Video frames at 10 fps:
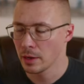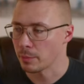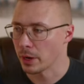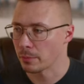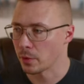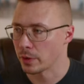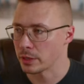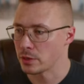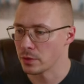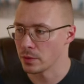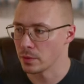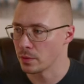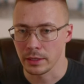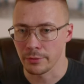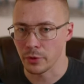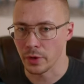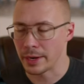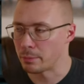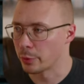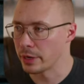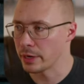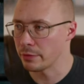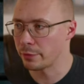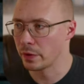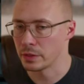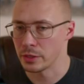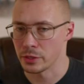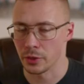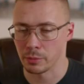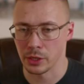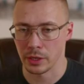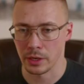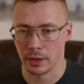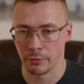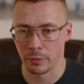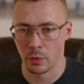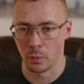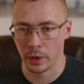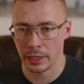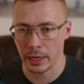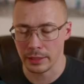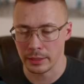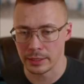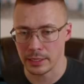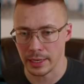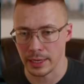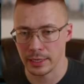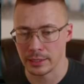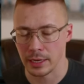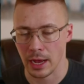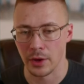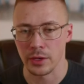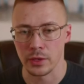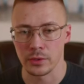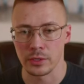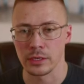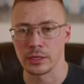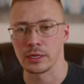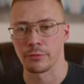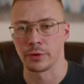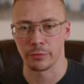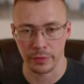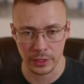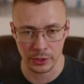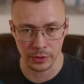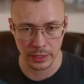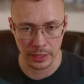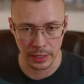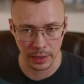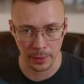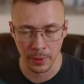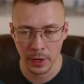but I'm going to give you a brief description of what this is and how to use these different features in here.